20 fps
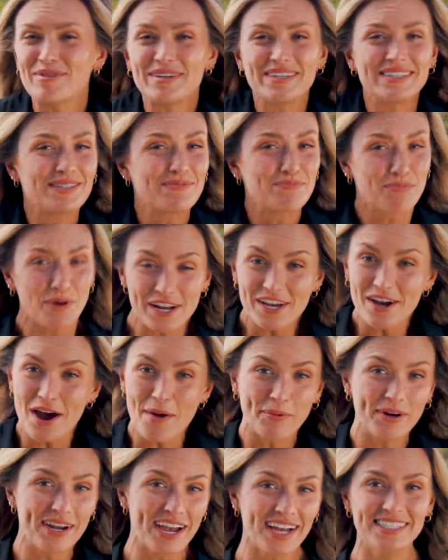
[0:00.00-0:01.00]
was pretty
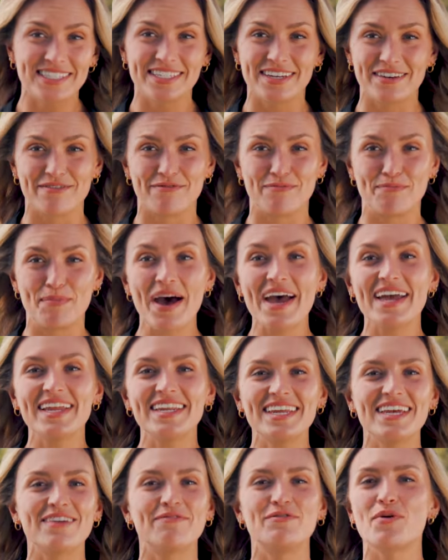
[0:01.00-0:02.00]
comprehensive, but
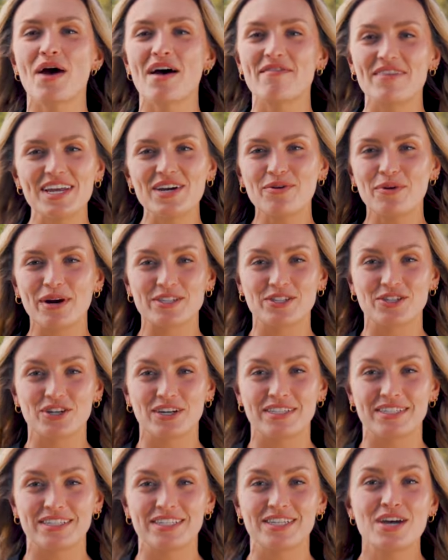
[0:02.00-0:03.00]
if you have any
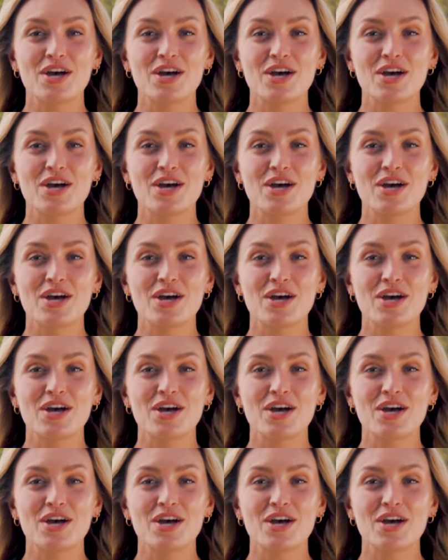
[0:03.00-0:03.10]
questions,